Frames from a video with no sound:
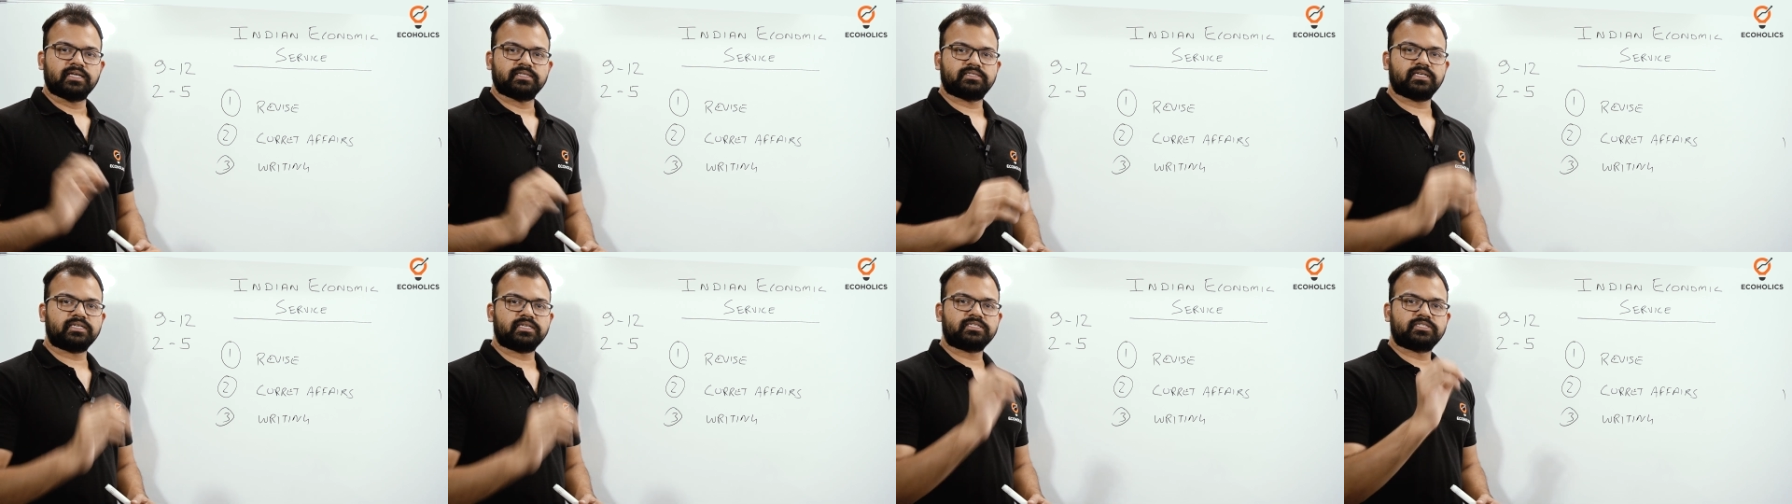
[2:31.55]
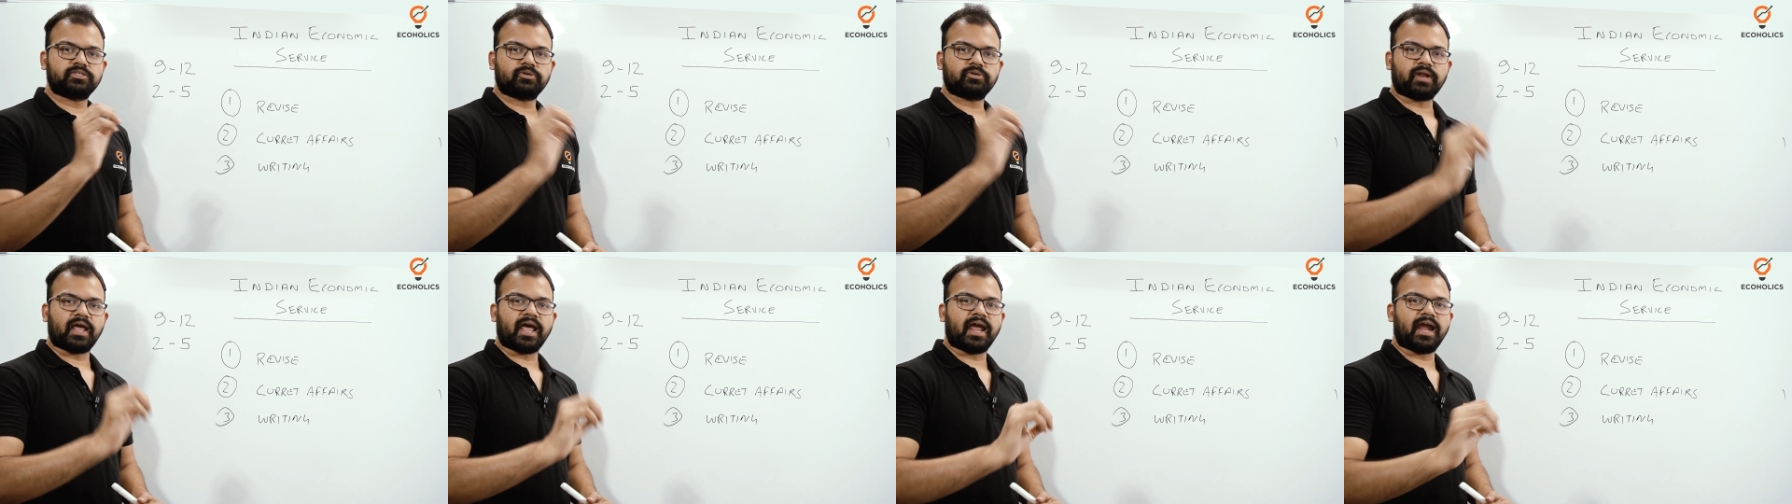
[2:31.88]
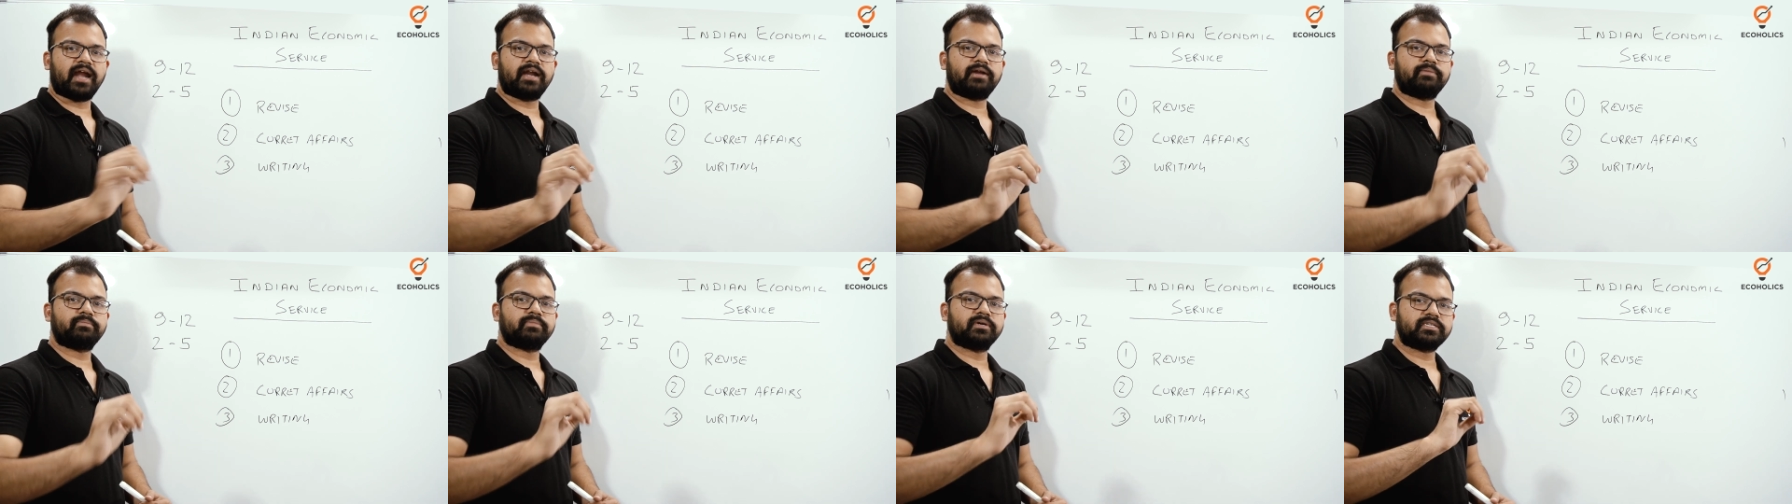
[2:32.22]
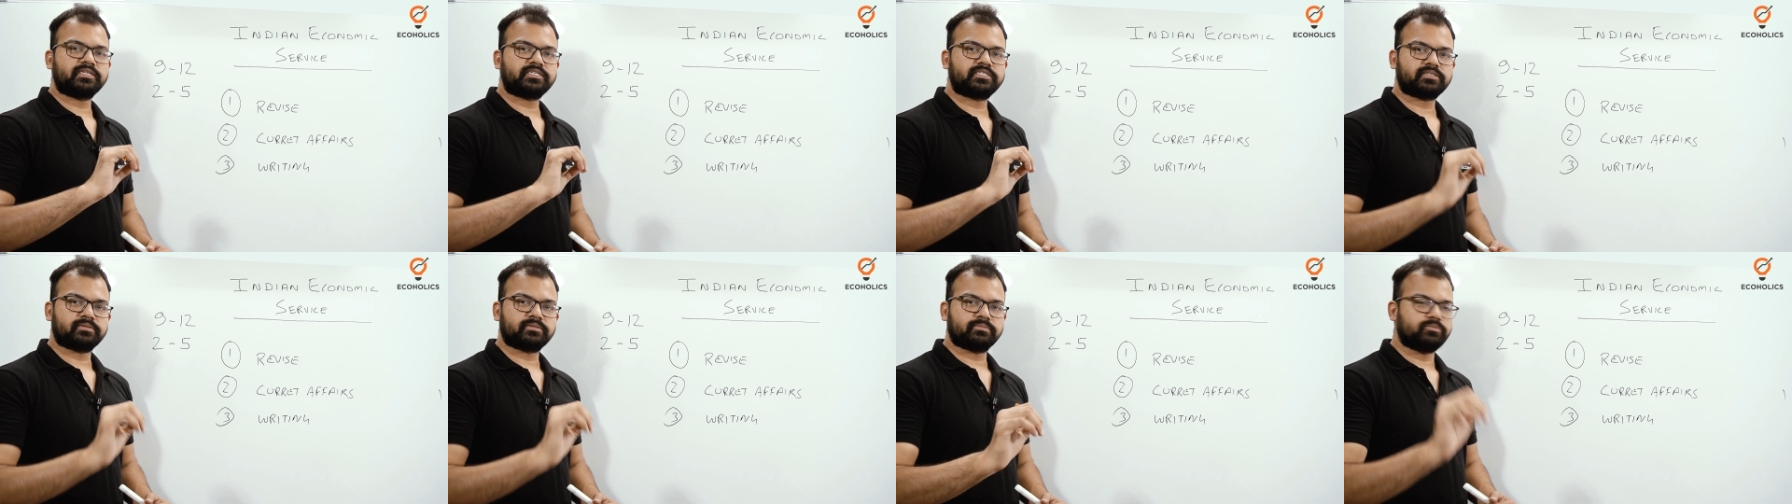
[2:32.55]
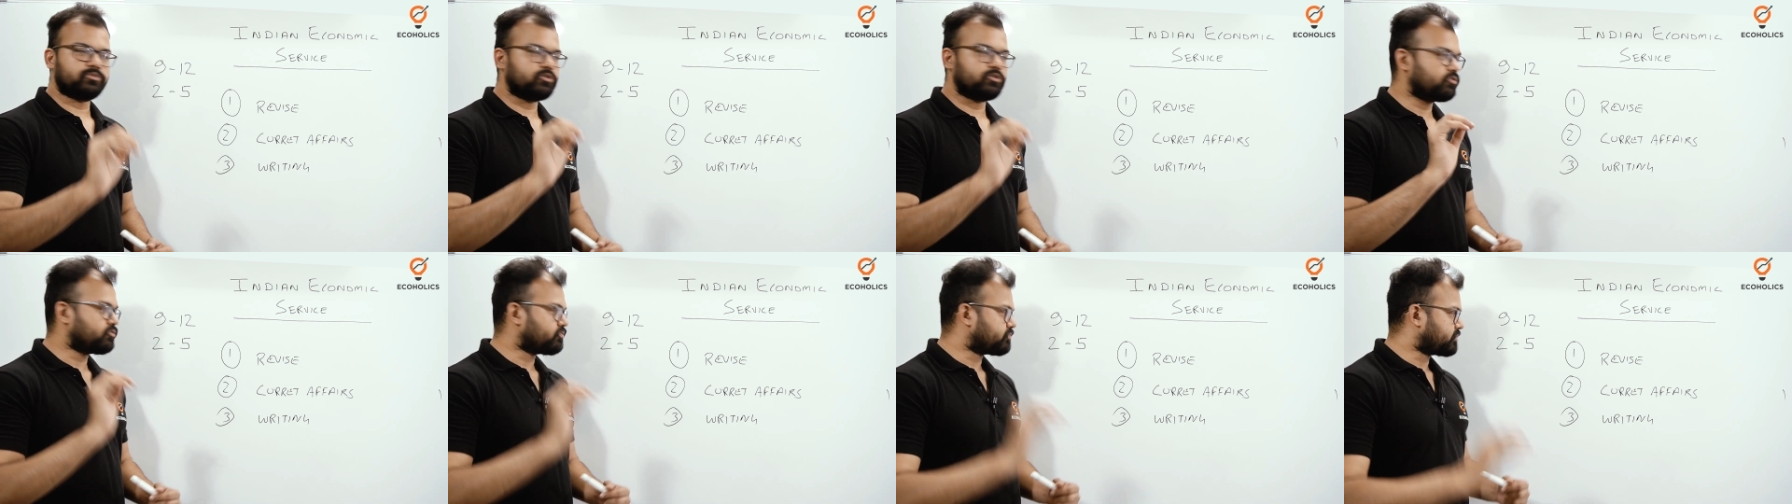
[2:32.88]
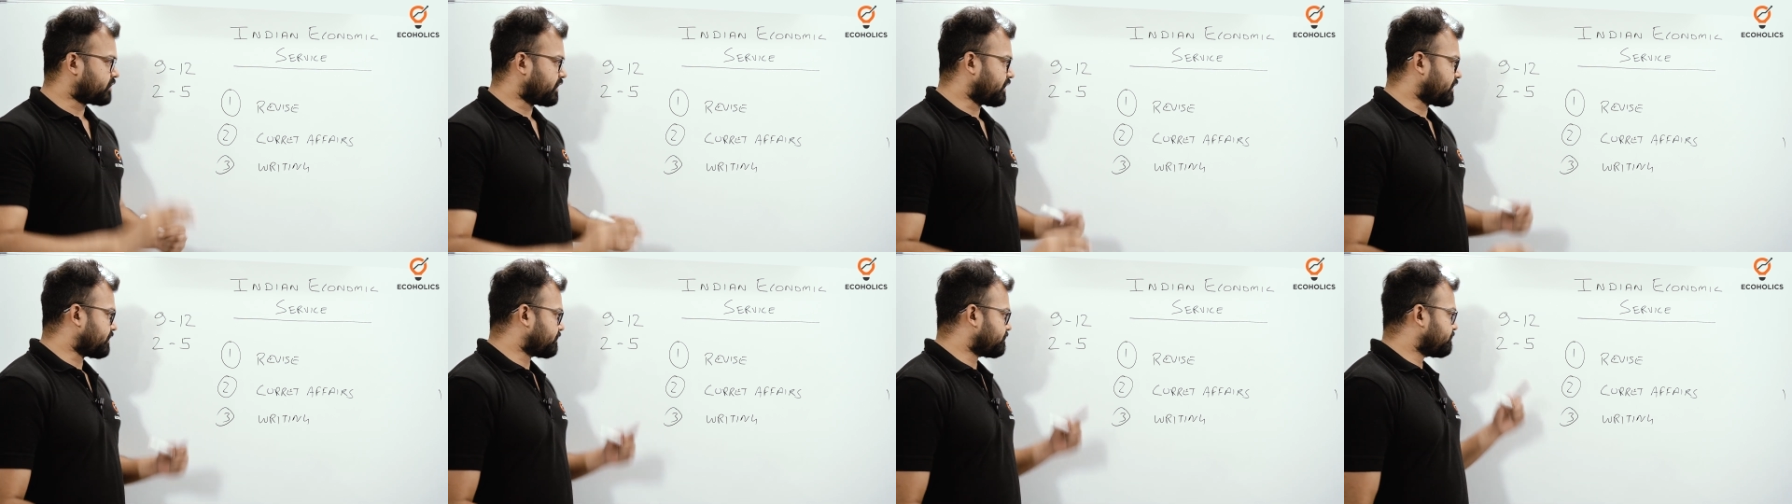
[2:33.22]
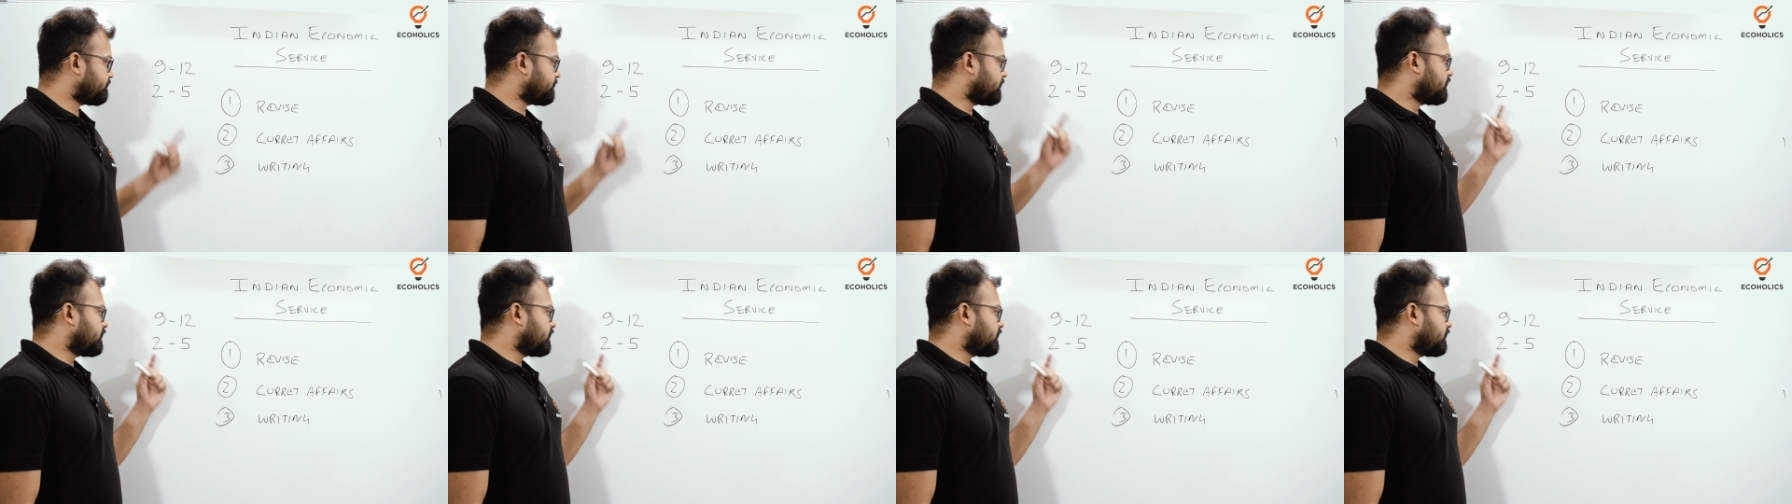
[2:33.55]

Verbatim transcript: Just your hand must move there.